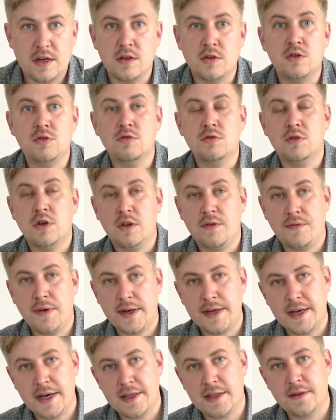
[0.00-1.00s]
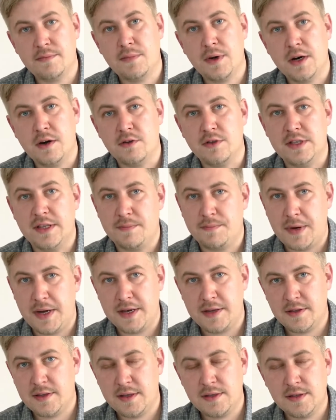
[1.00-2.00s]
Do not forget about
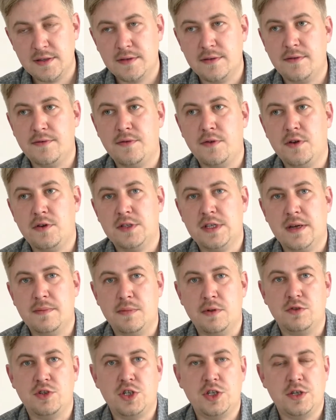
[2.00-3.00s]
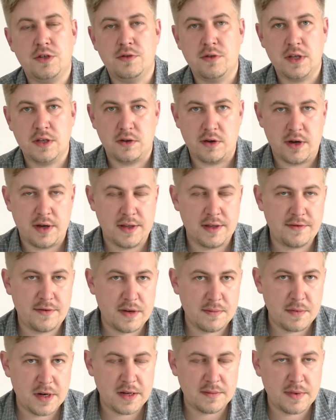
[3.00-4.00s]
dependents, for example, children or other
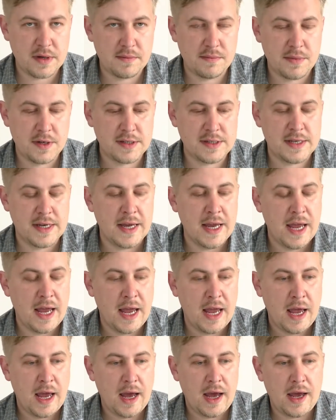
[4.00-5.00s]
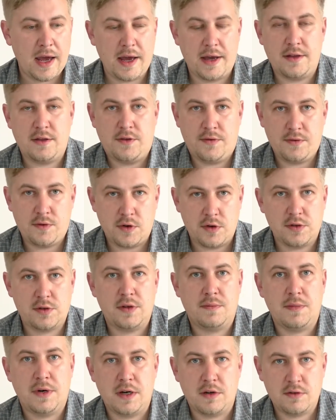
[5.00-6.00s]
family members, and of course
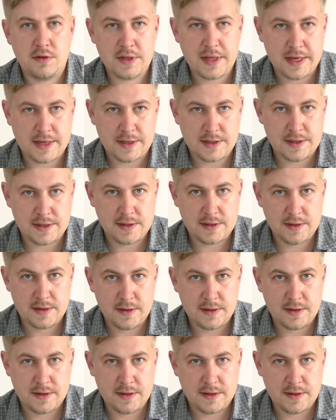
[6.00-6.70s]
about taxes.